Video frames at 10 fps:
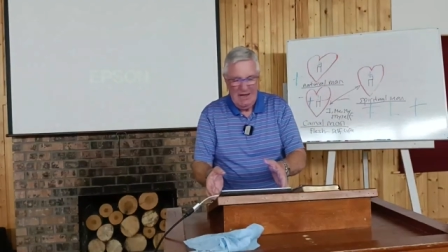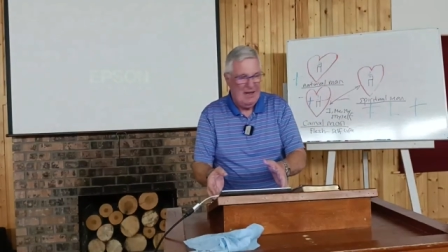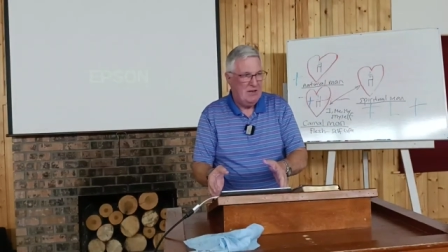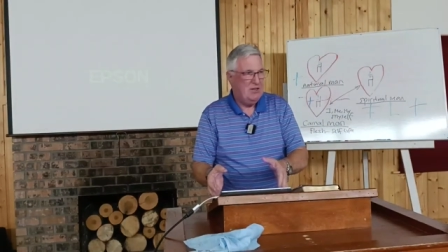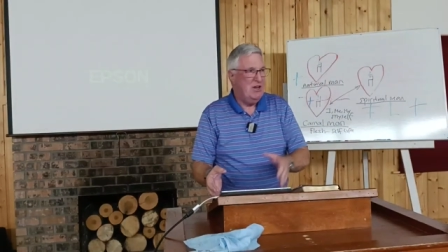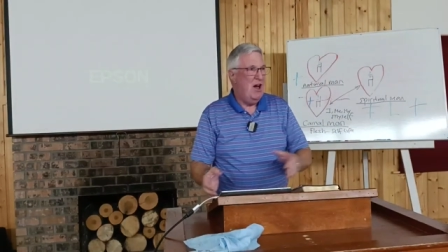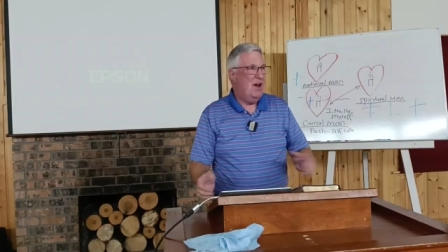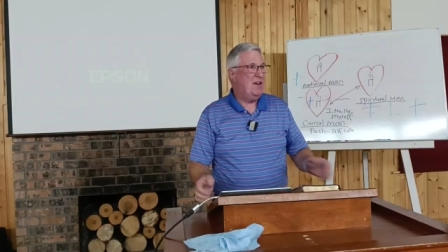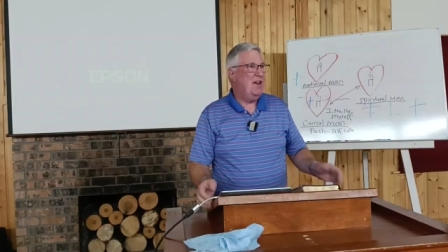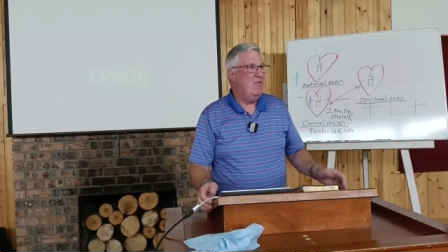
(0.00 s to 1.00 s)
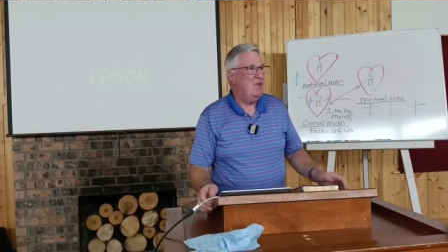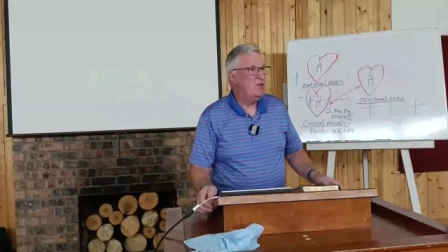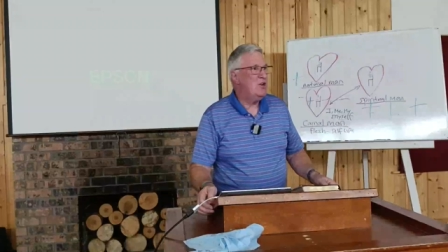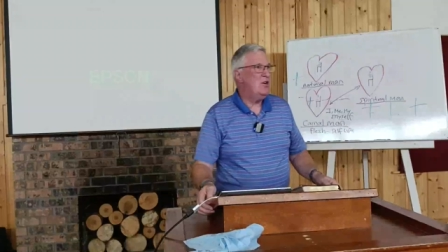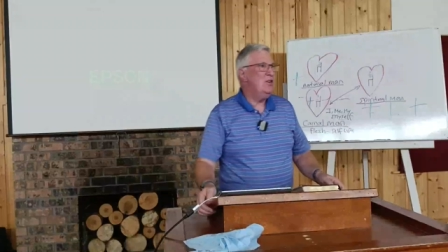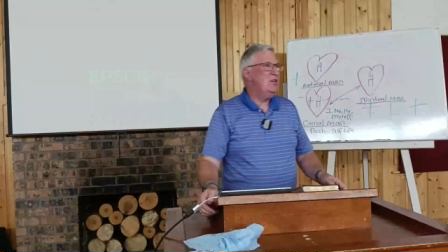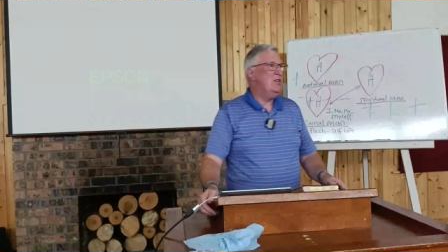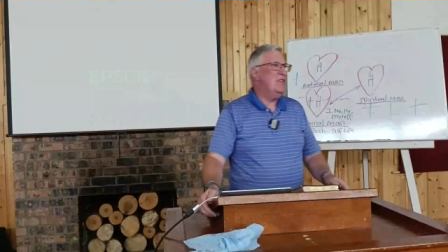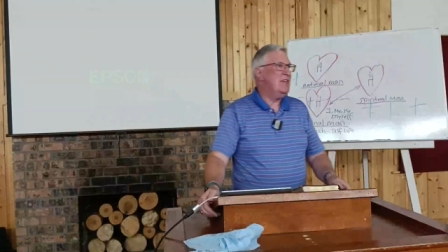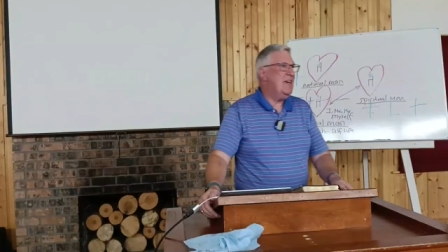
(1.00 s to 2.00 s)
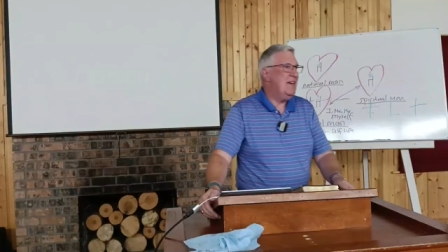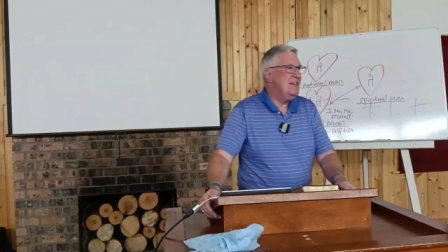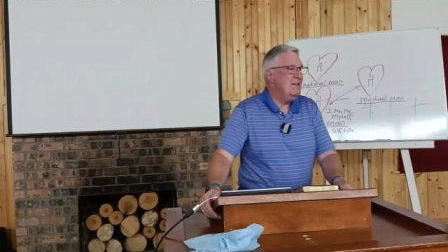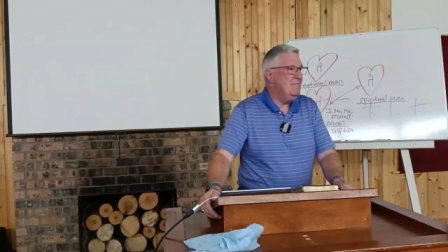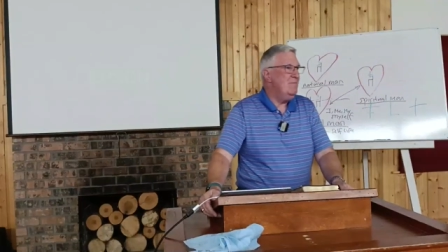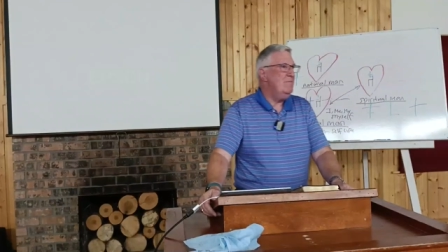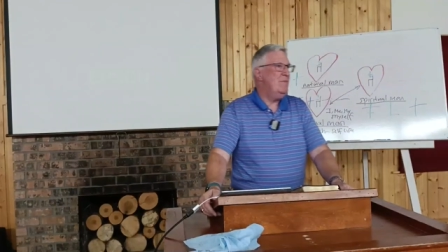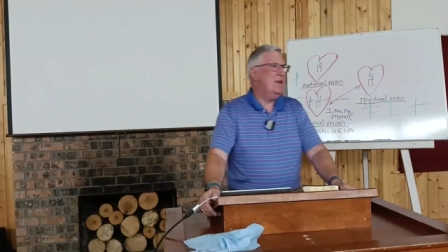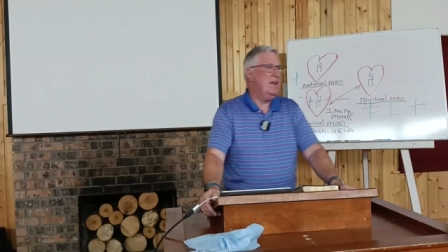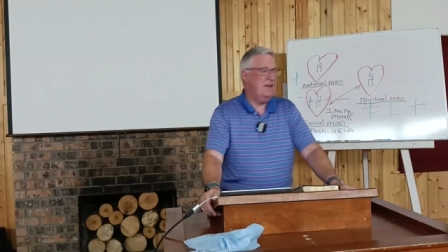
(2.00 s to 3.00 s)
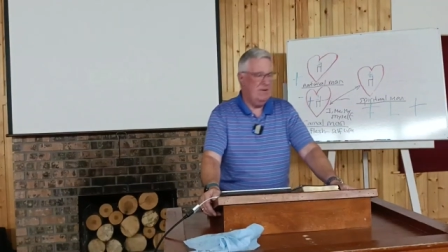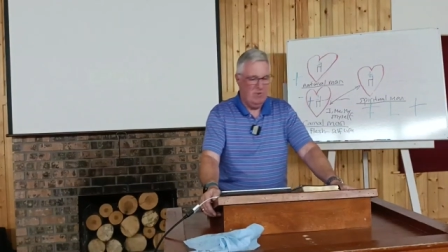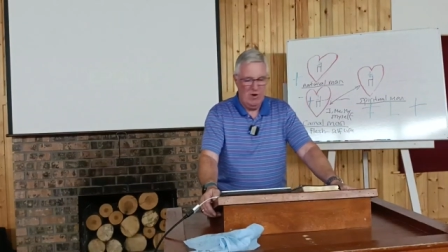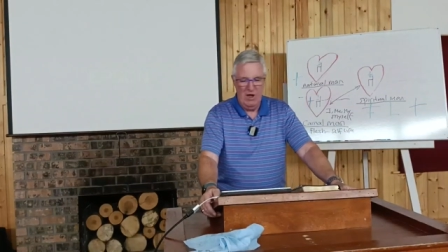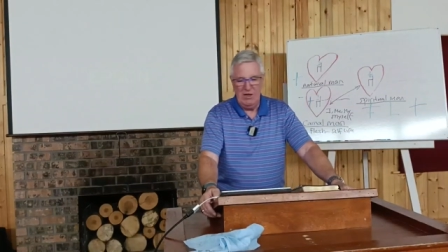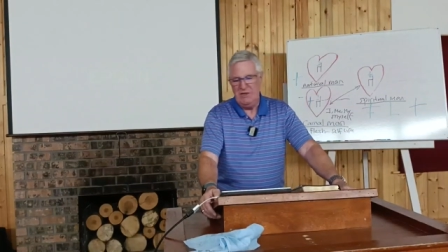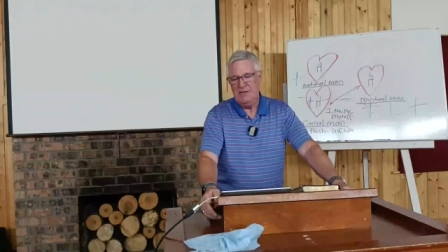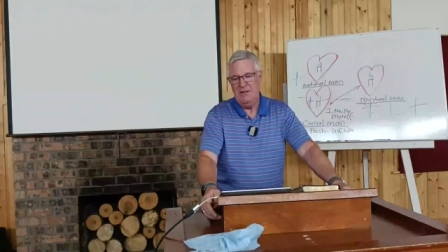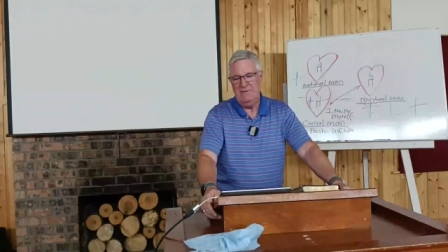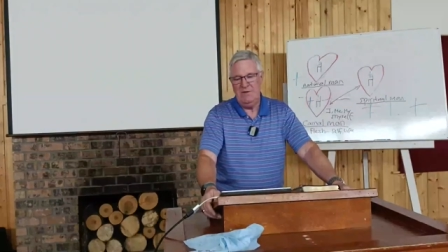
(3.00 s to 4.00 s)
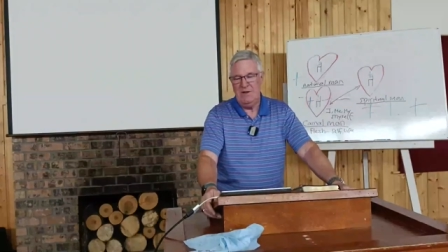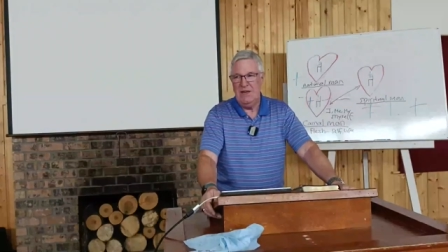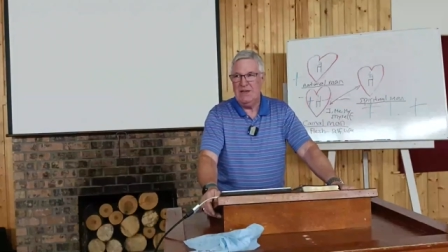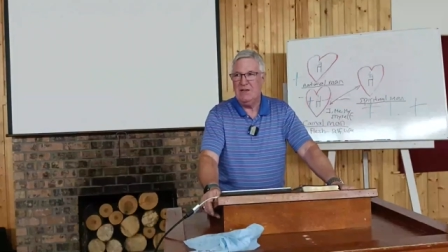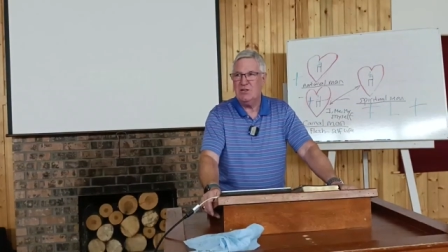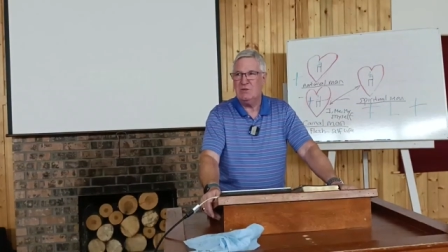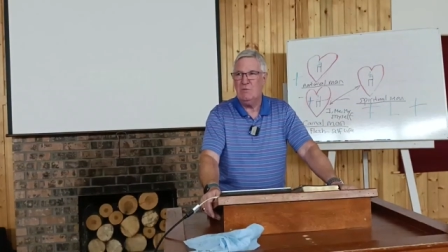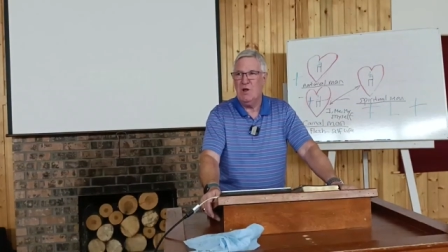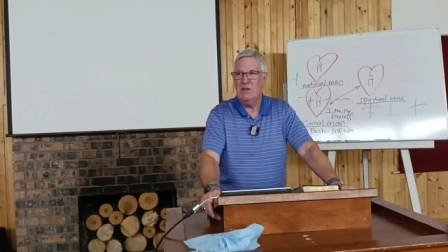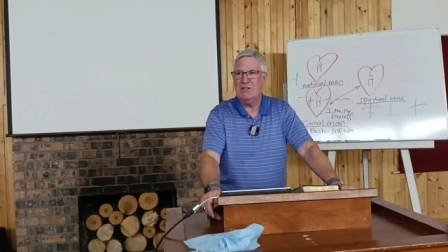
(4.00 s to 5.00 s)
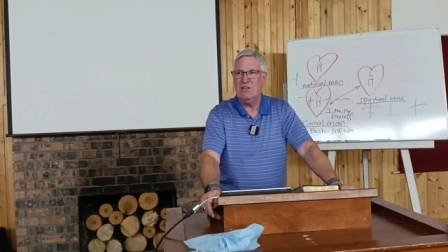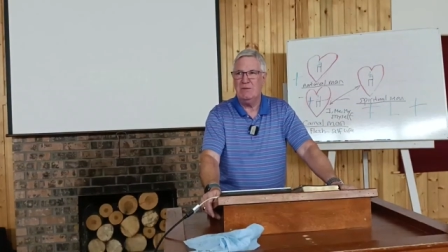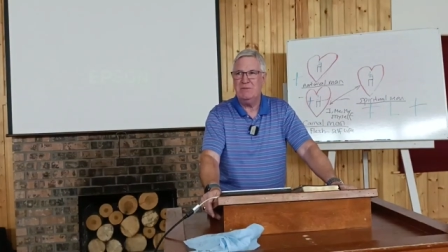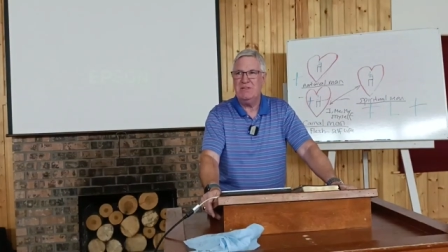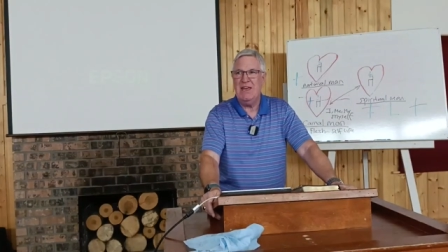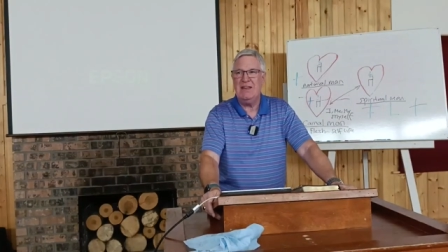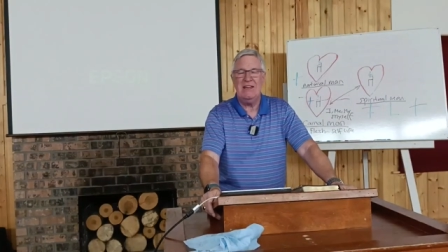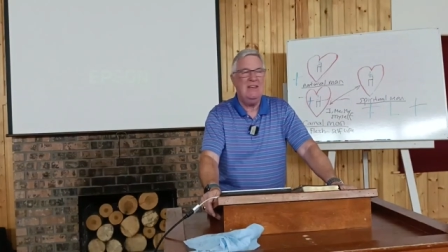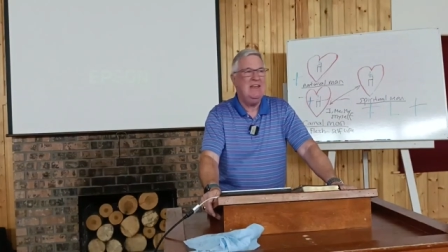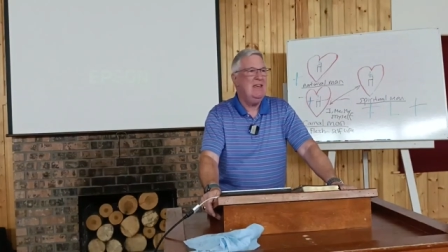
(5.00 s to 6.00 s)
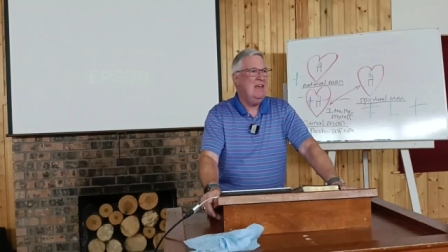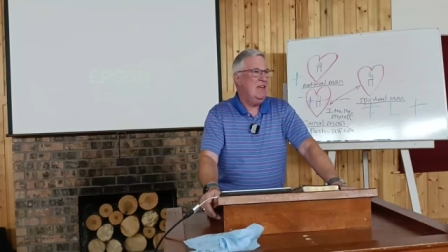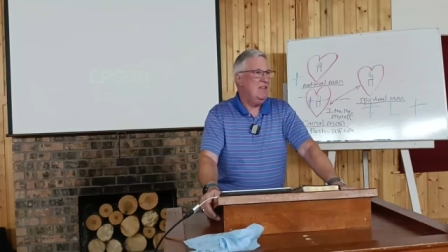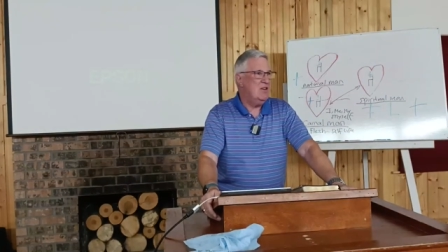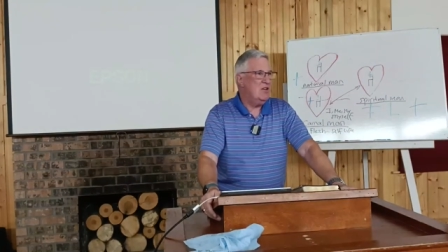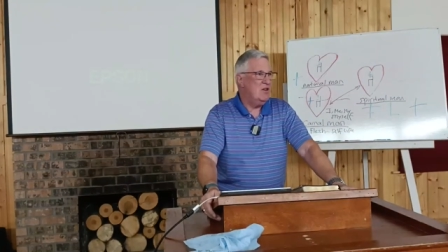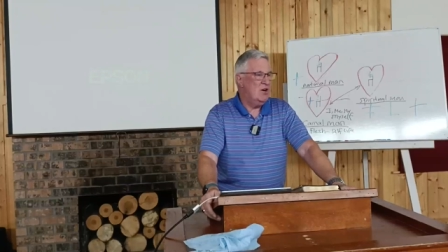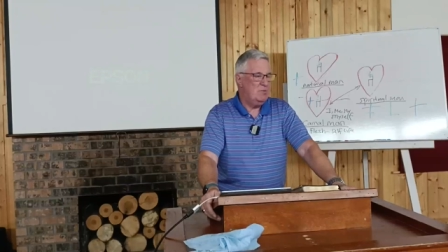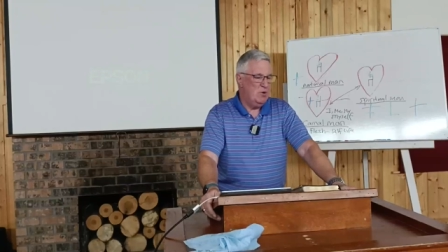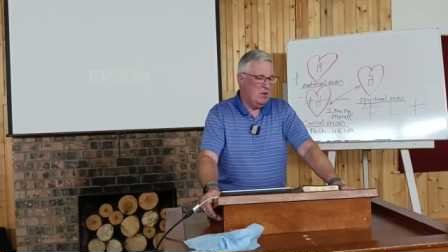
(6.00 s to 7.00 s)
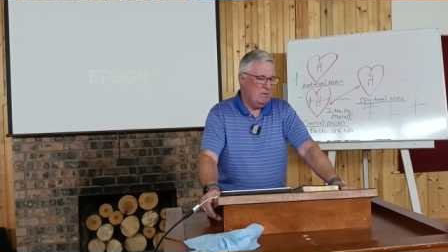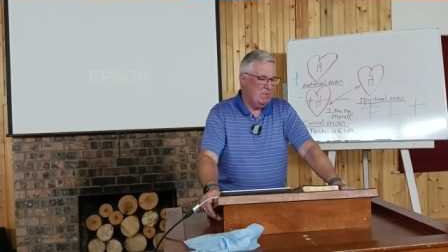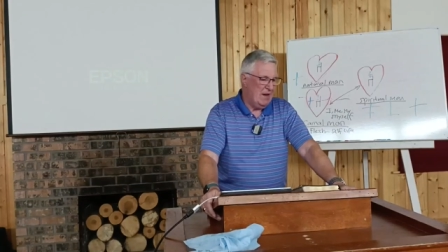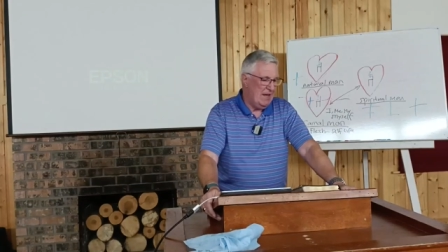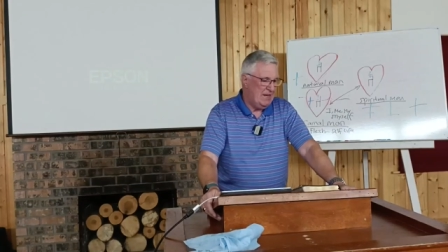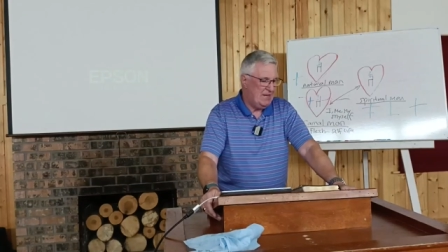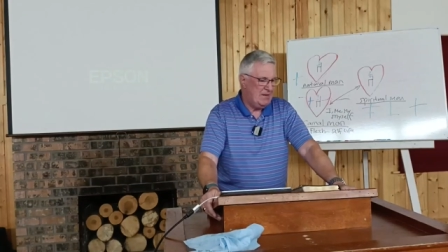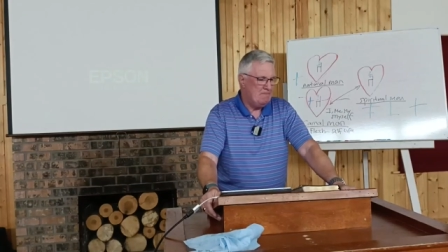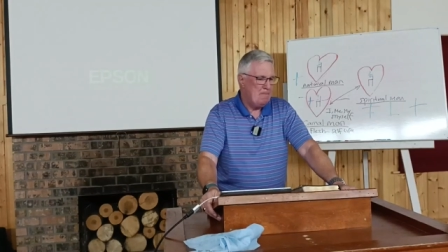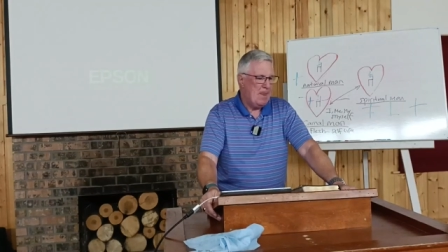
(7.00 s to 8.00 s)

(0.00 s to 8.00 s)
It's not a return to the kingdom, but it was, if you like, a small subset that God put in place.